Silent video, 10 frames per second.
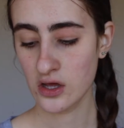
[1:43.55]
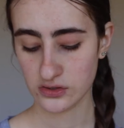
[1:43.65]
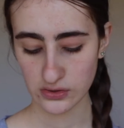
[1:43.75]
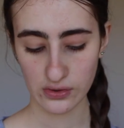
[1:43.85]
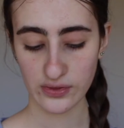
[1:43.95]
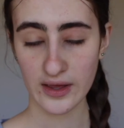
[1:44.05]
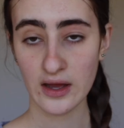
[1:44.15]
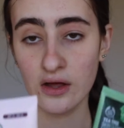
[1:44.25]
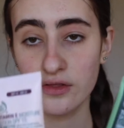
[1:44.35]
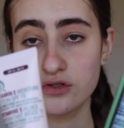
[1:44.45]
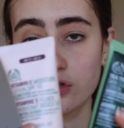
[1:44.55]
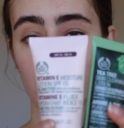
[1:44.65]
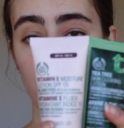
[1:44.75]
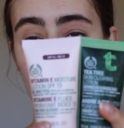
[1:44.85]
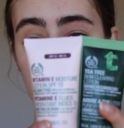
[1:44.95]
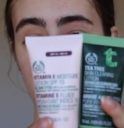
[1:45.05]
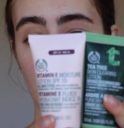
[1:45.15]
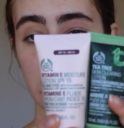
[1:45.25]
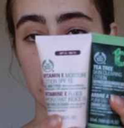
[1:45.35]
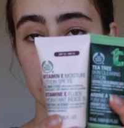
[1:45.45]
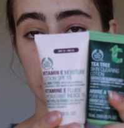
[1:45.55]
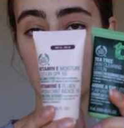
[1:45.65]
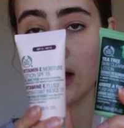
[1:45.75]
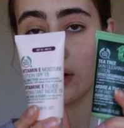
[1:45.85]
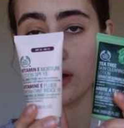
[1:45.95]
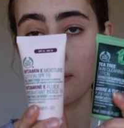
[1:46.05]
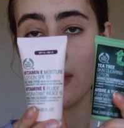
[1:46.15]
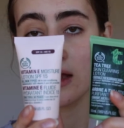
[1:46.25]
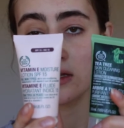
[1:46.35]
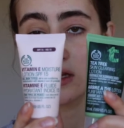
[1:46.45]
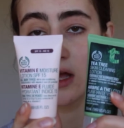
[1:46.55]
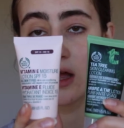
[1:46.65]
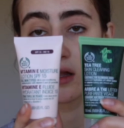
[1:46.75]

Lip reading: So they are the two moisturizers that I recommend.